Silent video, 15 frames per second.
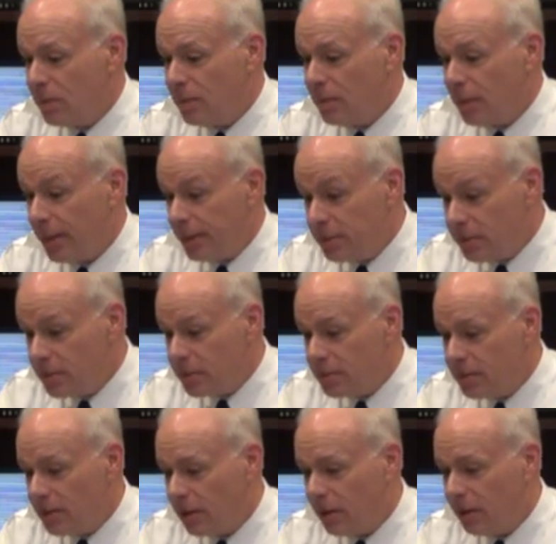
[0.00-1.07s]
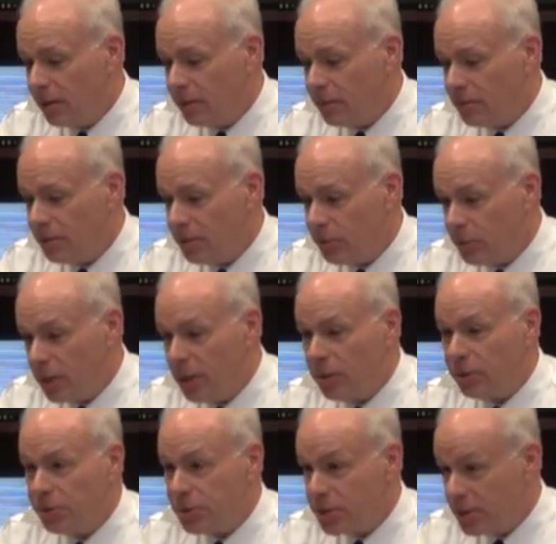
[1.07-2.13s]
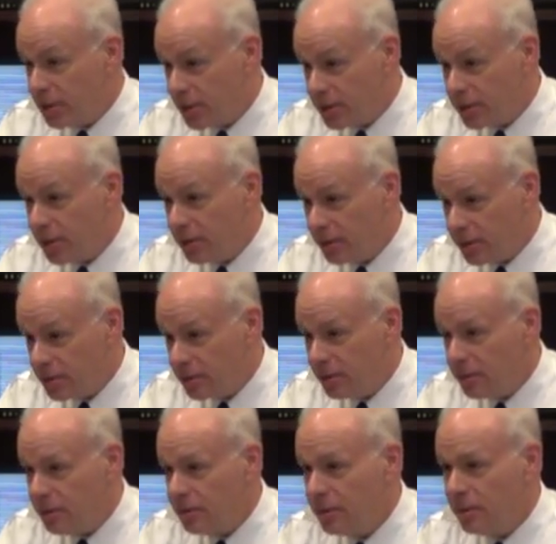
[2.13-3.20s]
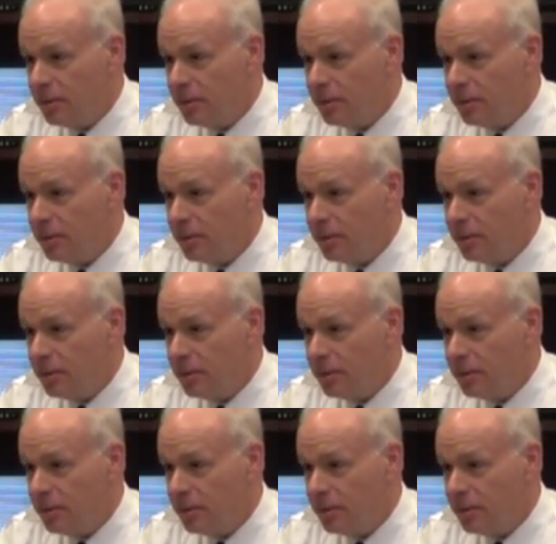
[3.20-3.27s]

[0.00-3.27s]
lights are UL or CSA listed.